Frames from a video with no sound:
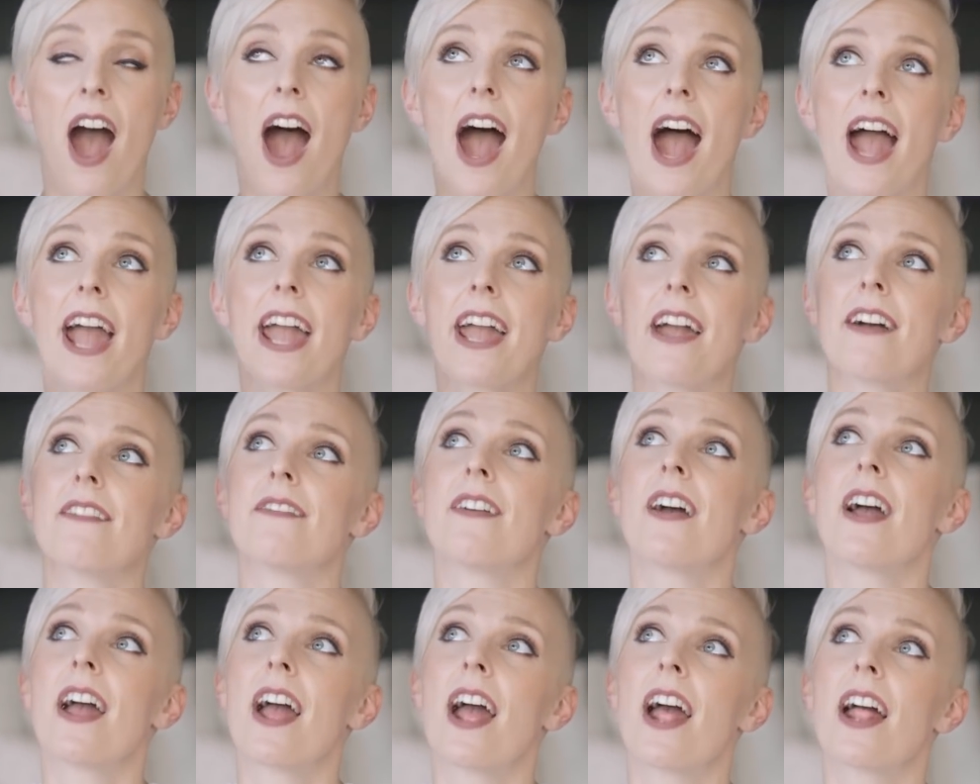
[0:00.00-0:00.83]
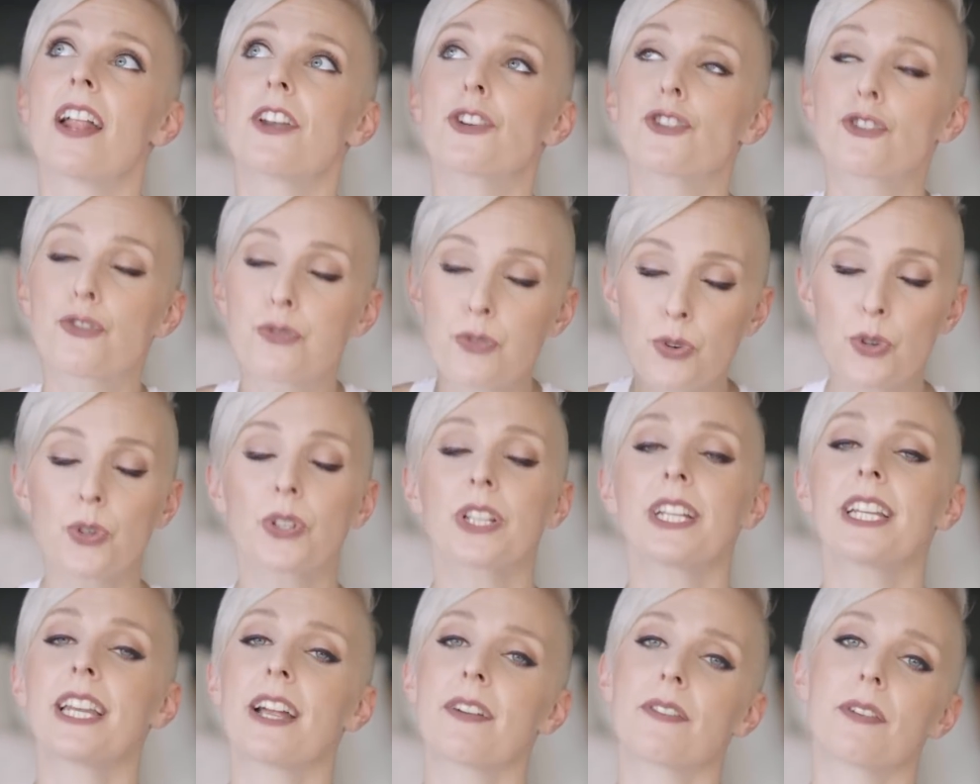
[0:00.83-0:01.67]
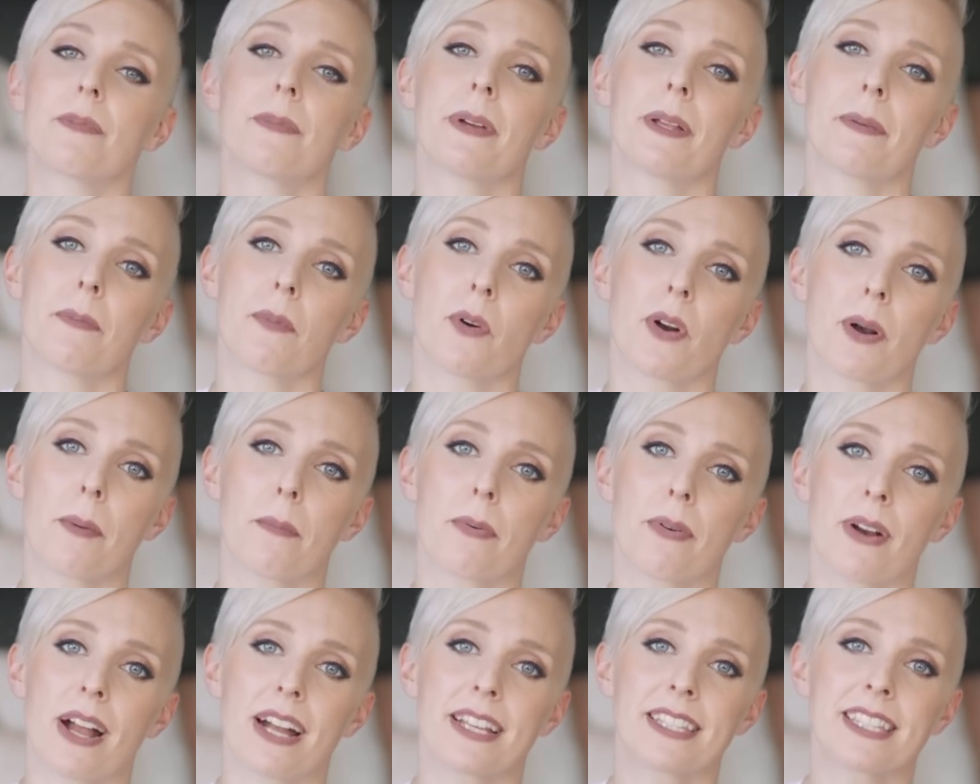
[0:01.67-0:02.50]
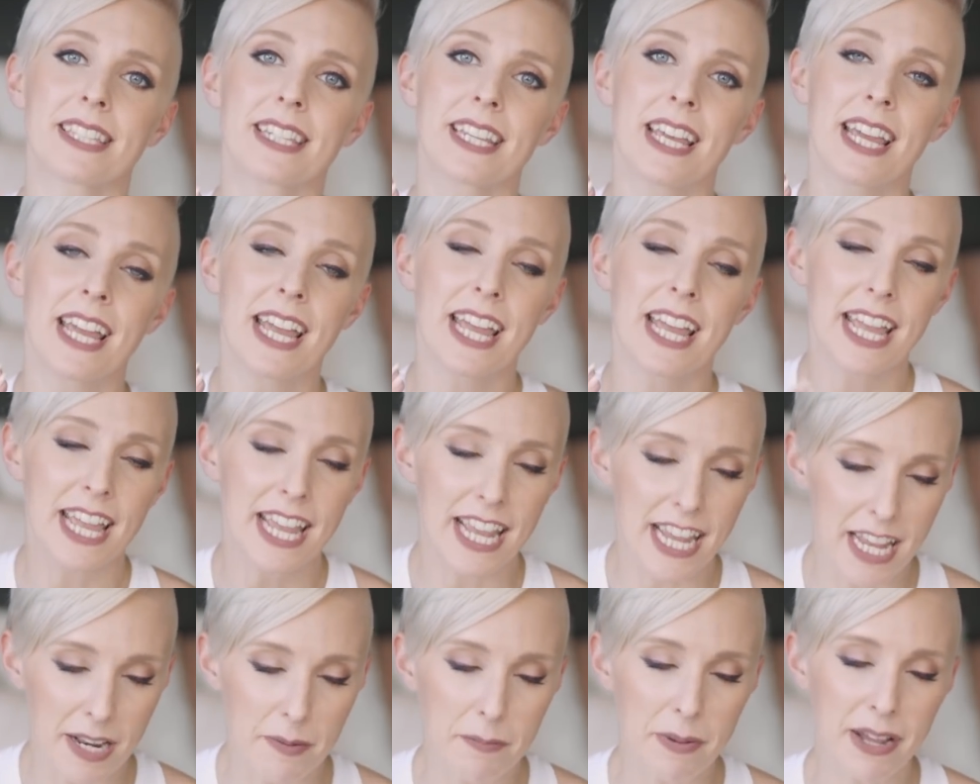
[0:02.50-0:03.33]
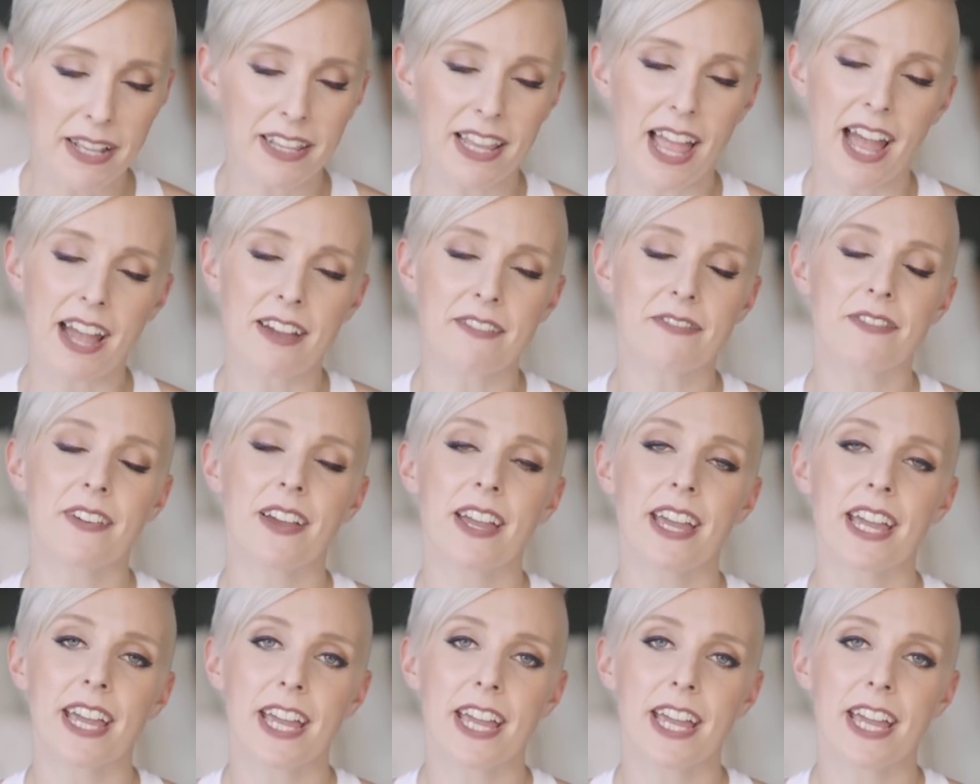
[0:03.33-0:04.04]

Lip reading: I have truly never been more impressed in my life.